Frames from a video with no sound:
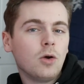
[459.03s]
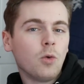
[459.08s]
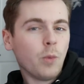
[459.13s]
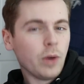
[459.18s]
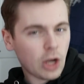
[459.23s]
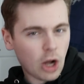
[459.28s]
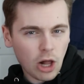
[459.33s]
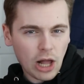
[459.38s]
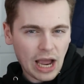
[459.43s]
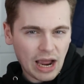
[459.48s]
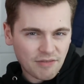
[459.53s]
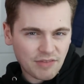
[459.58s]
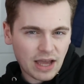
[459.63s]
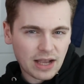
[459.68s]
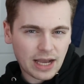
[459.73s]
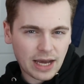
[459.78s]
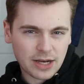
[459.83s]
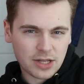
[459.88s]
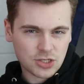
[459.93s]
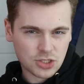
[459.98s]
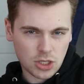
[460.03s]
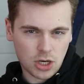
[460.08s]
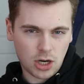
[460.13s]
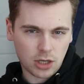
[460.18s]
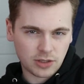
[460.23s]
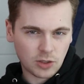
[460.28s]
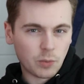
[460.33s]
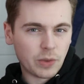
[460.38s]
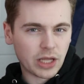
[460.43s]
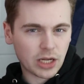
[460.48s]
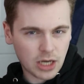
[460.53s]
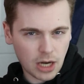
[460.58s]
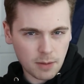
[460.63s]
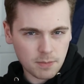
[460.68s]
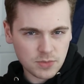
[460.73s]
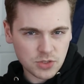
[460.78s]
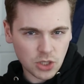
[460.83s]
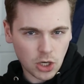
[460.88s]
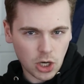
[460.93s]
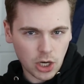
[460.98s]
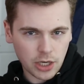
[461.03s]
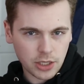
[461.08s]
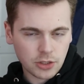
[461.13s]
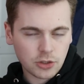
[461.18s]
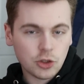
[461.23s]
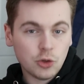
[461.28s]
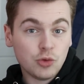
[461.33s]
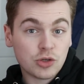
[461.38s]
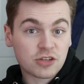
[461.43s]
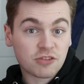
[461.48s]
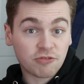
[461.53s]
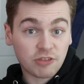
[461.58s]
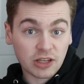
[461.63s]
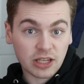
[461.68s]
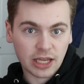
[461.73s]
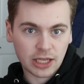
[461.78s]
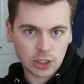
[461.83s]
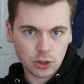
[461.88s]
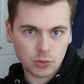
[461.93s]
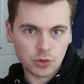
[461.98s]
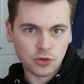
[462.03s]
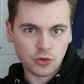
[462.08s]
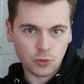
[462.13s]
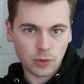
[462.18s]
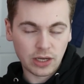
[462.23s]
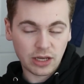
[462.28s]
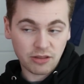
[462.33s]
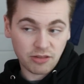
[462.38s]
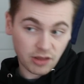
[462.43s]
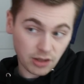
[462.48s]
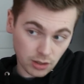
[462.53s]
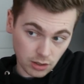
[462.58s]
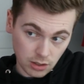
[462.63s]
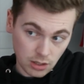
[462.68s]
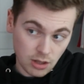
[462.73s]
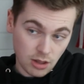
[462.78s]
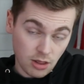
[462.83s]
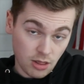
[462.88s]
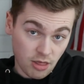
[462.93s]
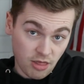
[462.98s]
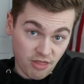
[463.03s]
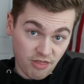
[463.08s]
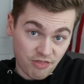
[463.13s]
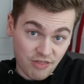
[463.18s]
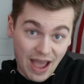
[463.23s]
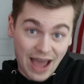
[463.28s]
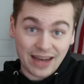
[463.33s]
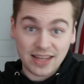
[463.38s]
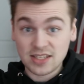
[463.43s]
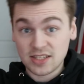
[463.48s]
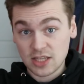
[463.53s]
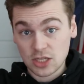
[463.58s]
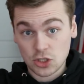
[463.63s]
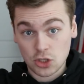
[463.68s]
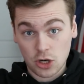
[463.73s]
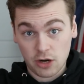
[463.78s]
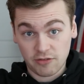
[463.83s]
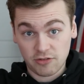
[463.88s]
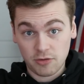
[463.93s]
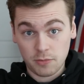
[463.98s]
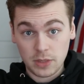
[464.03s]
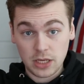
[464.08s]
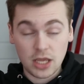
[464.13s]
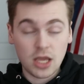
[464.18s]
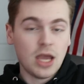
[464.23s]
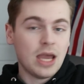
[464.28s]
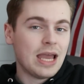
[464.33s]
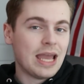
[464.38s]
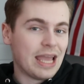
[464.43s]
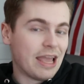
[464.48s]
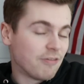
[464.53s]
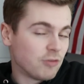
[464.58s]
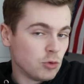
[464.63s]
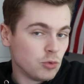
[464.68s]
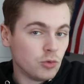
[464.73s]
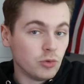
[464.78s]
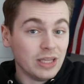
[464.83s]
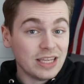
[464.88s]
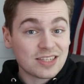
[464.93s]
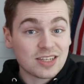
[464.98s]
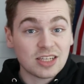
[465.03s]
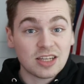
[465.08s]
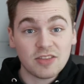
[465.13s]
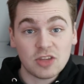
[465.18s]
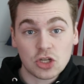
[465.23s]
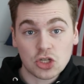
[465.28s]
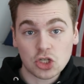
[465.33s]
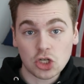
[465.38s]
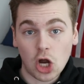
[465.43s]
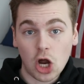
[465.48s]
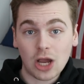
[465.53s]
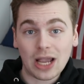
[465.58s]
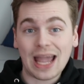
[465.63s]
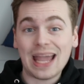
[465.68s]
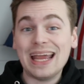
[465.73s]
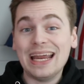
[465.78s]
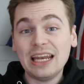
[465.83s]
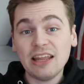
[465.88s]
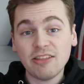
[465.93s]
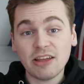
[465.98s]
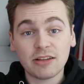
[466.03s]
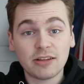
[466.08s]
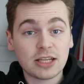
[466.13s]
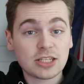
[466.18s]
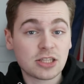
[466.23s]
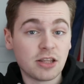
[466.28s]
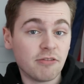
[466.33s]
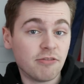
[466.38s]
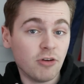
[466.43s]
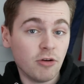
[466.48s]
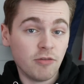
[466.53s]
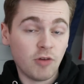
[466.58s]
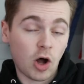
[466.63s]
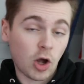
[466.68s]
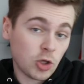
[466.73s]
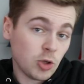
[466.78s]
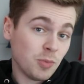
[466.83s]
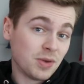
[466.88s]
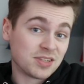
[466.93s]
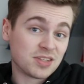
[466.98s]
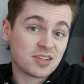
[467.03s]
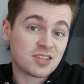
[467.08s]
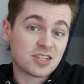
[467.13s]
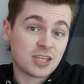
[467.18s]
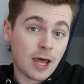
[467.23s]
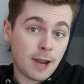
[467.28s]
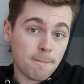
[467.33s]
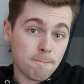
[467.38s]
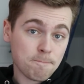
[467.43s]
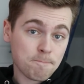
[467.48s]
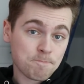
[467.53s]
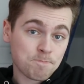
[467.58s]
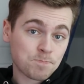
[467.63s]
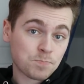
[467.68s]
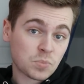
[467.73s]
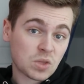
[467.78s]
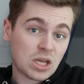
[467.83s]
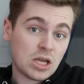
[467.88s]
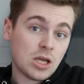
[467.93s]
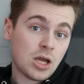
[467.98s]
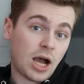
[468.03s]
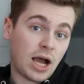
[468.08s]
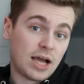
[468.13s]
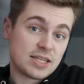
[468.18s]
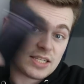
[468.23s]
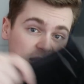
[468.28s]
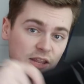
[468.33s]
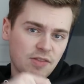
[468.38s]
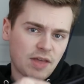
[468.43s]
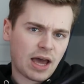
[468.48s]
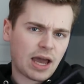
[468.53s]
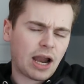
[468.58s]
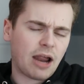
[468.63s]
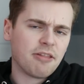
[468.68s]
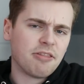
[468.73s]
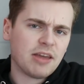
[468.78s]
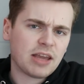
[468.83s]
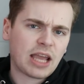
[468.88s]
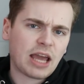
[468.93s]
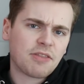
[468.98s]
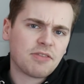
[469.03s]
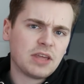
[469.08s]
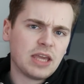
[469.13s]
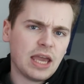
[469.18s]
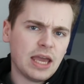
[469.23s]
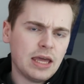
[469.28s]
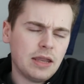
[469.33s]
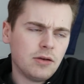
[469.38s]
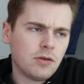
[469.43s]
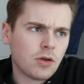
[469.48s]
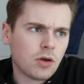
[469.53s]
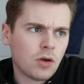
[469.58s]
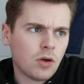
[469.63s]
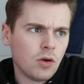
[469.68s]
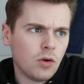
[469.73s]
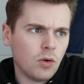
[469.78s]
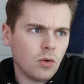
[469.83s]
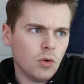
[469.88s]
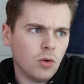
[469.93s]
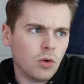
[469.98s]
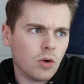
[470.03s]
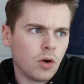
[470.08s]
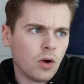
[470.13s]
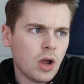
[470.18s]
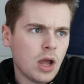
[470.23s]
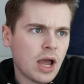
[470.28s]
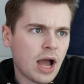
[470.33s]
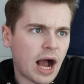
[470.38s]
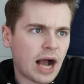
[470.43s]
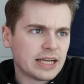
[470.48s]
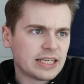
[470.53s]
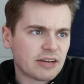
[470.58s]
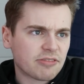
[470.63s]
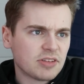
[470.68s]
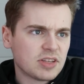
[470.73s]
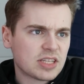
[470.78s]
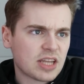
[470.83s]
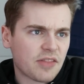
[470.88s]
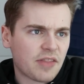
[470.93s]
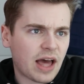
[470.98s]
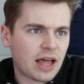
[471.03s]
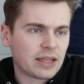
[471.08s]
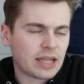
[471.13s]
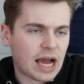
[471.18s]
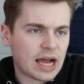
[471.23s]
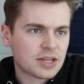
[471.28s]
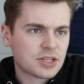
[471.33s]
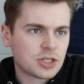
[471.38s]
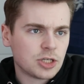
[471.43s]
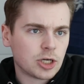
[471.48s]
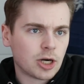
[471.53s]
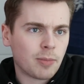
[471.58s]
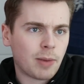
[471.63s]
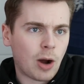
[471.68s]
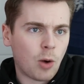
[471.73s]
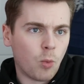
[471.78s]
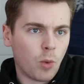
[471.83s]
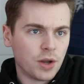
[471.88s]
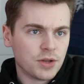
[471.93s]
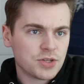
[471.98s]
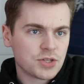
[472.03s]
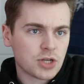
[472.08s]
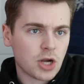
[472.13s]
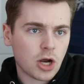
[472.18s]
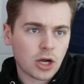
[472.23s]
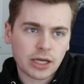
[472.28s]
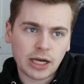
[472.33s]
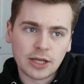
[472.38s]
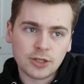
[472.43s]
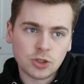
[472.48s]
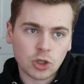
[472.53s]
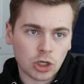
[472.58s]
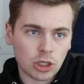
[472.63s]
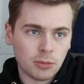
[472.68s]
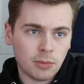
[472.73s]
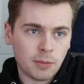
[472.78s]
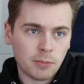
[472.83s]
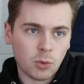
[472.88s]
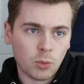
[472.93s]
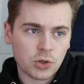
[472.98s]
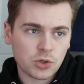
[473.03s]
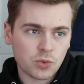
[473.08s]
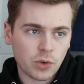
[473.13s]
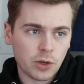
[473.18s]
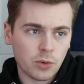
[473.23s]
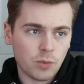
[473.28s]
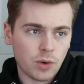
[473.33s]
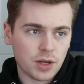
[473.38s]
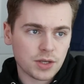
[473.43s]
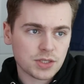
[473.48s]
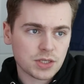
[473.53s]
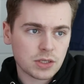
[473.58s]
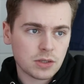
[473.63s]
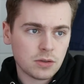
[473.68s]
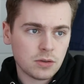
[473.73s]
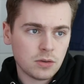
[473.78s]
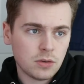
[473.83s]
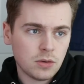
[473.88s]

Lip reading: we all have that kind of song that when it comes on, you just feel like you can do anything. That is this song for me. If you'd listen to this song at anything less than full volume, it's a sin. I said that, I think, at the end. Oh, I definitely said that last year about one song, and I don't remember which one it was.